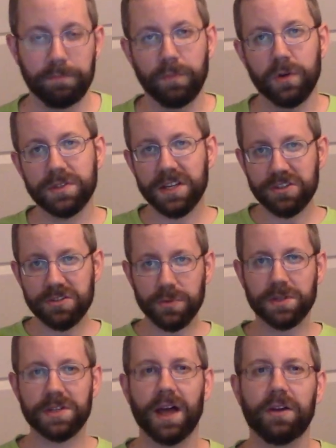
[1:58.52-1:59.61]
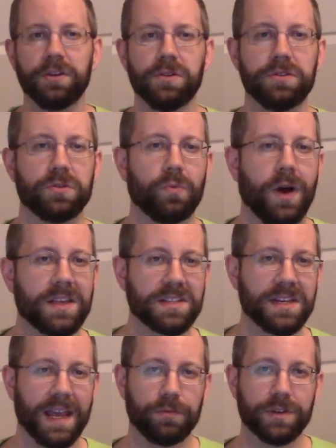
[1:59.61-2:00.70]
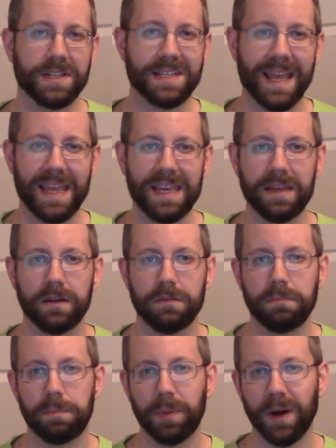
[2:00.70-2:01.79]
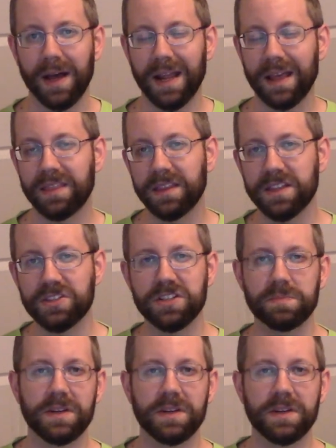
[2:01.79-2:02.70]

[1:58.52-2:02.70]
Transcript: Most teachers will tell you to rosin every day, but I think that's just